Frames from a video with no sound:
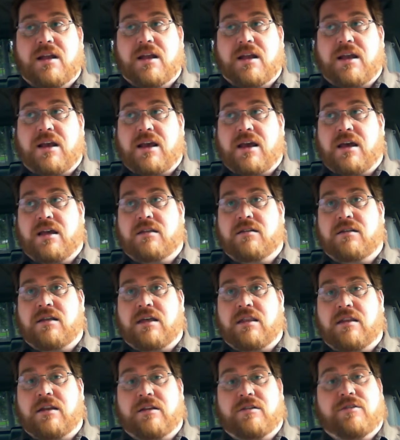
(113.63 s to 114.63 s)
and
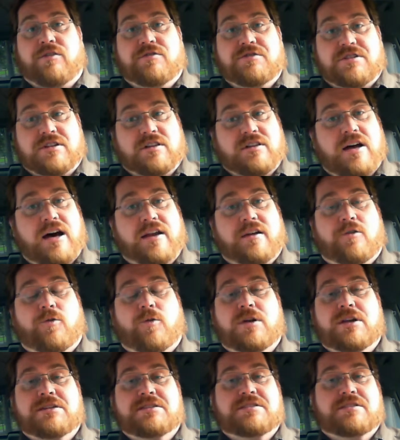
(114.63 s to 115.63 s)
they've used a lot of
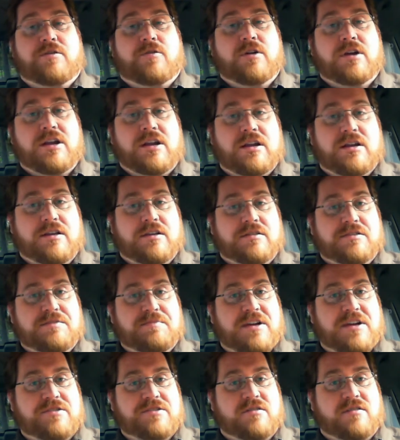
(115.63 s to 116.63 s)
green screen and
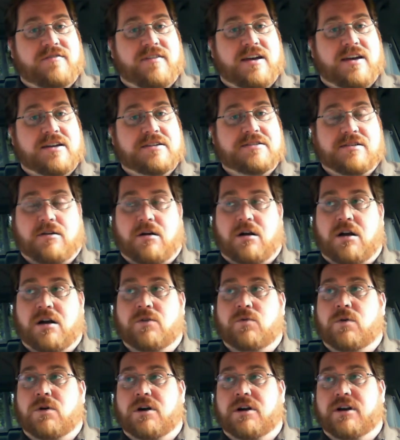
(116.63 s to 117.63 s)
special effects and
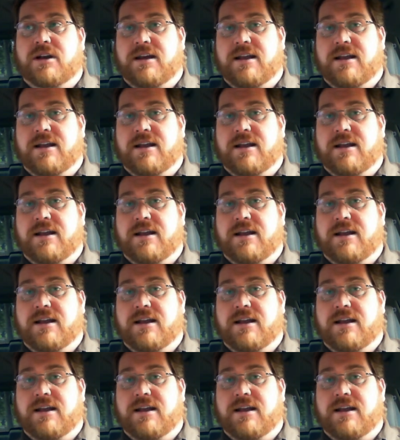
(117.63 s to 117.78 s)
artwork,